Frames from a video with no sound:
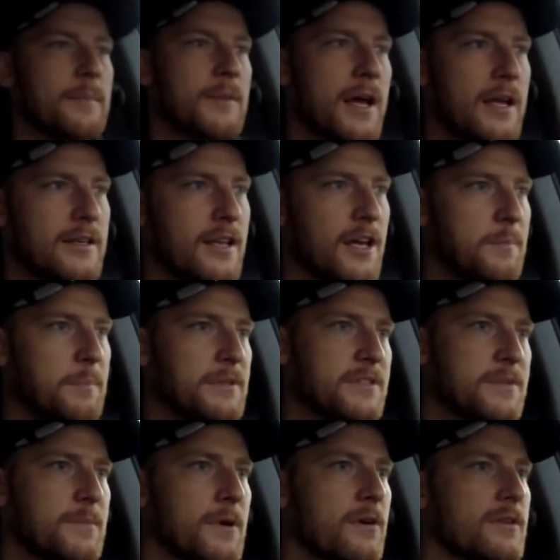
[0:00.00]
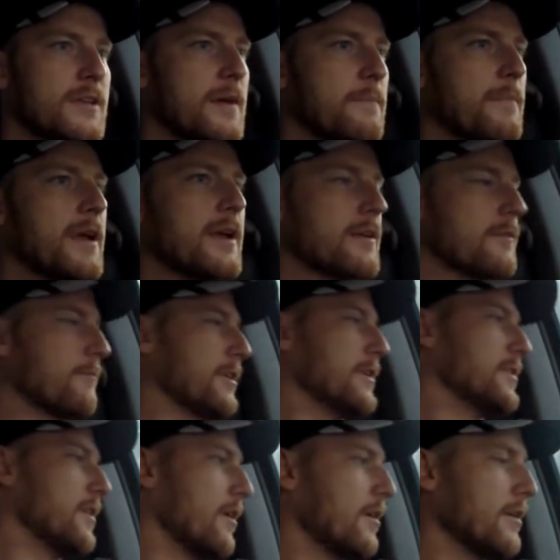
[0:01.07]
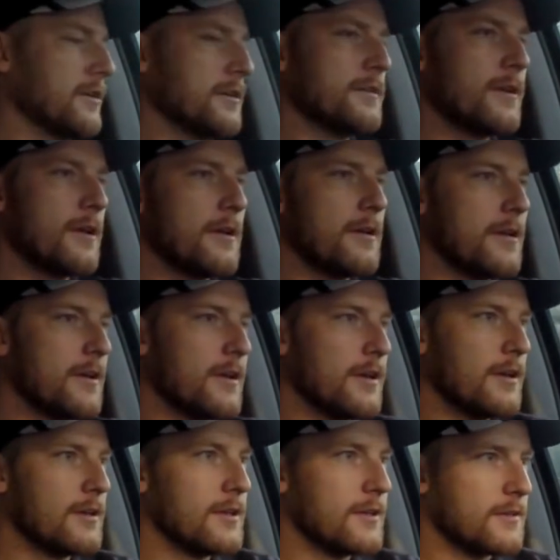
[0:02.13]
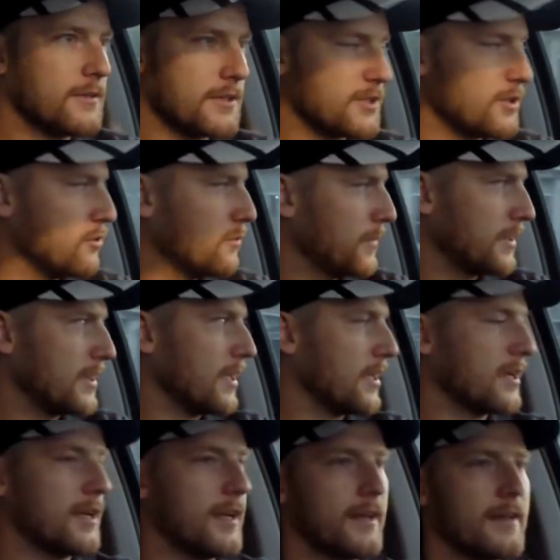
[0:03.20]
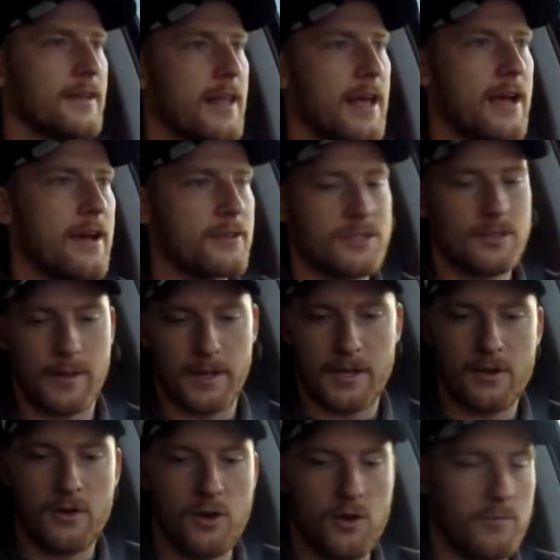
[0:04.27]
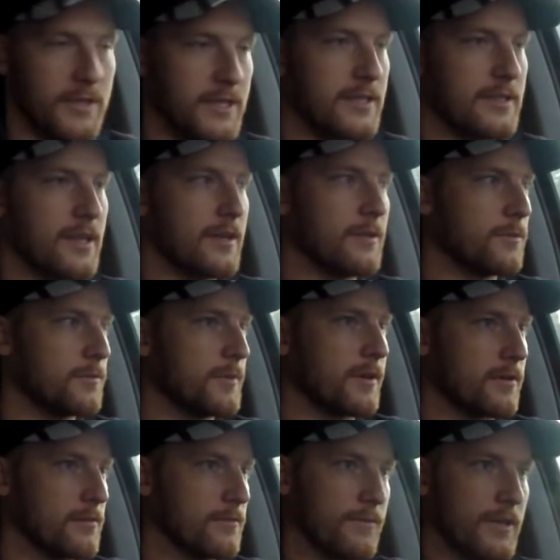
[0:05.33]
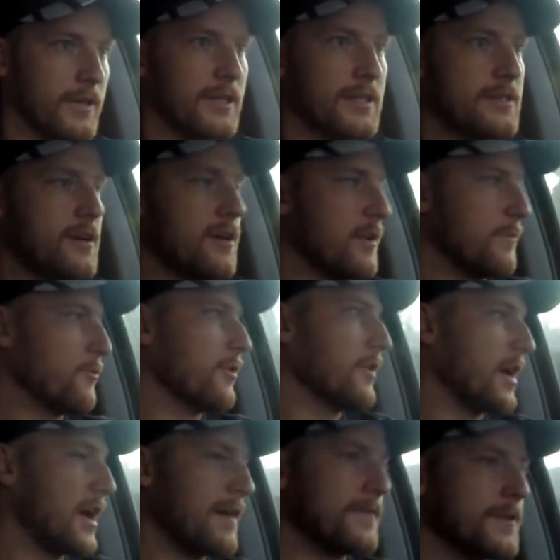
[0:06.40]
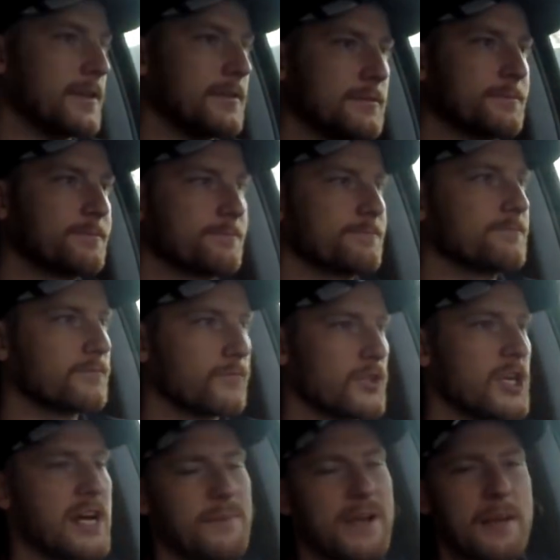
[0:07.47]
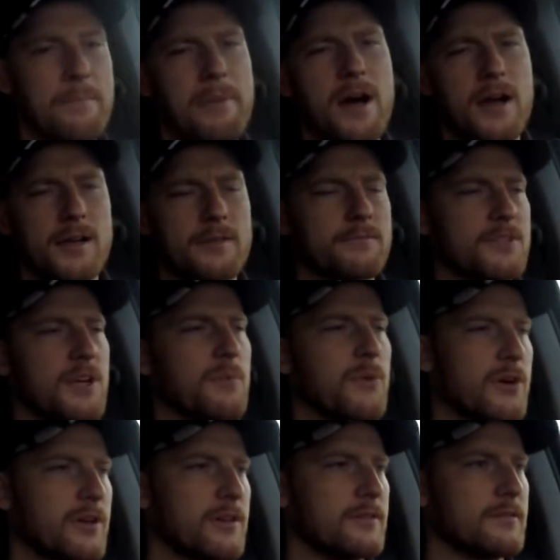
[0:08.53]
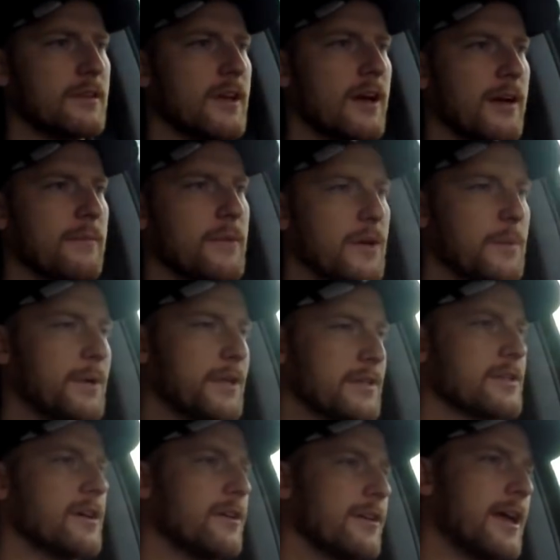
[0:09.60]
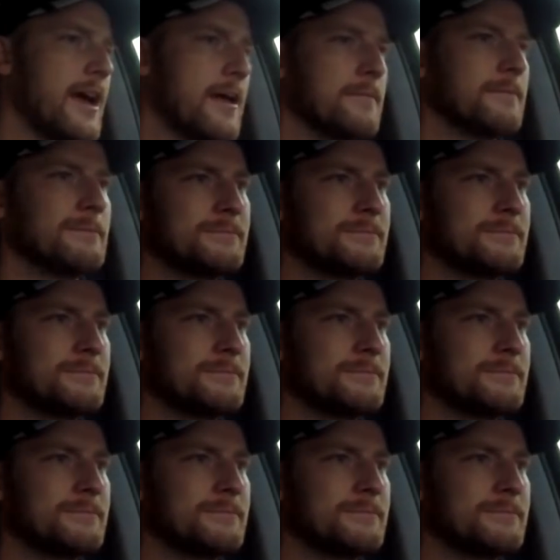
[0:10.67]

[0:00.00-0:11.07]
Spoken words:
I'm not dumping smoke, not being a retard. Just doing my thing, getting to the house so I can go home and eat dinner with my girlfriend. And that's all I'm really after. Trying to make a buck somewhere amongst all that.